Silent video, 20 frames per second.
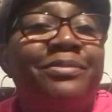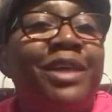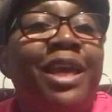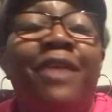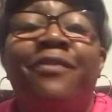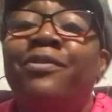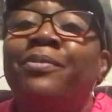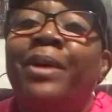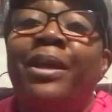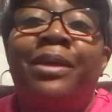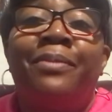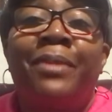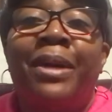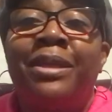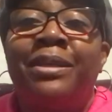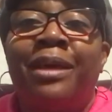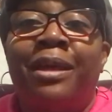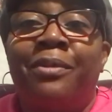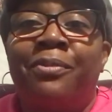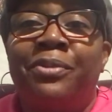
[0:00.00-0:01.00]
Everybody
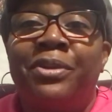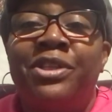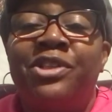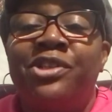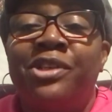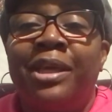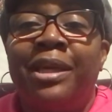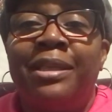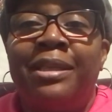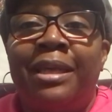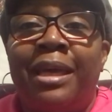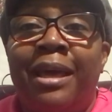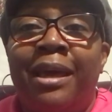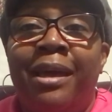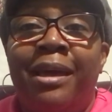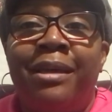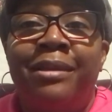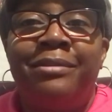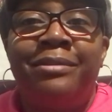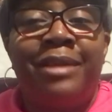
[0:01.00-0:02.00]
might not appreciate
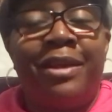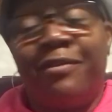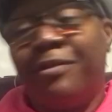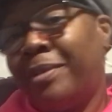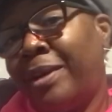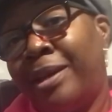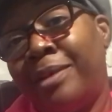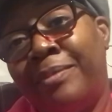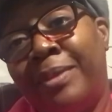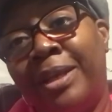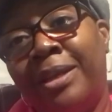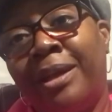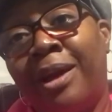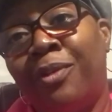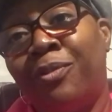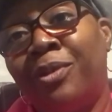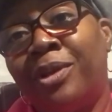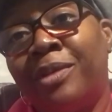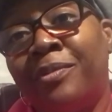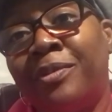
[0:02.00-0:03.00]
that. Everybody may
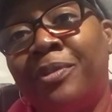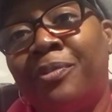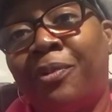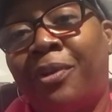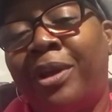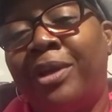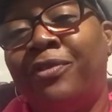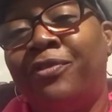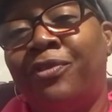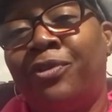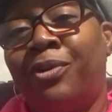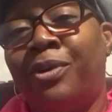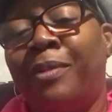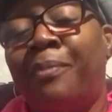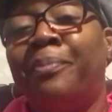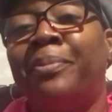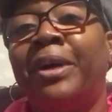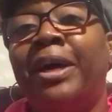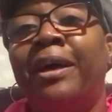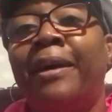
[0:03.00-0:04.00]
not want to be prayed for,
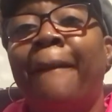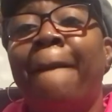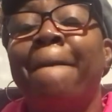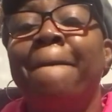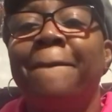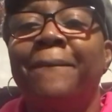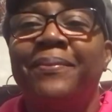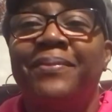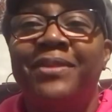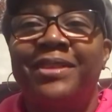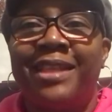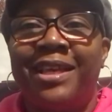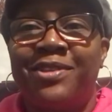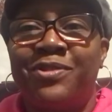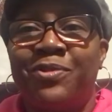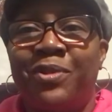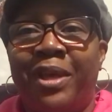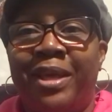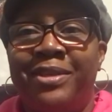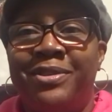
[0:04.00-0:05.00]
but
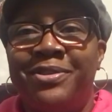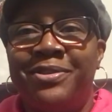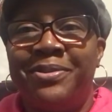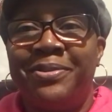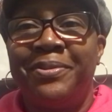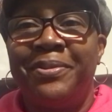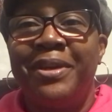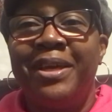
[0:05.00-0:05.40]
that's what I do.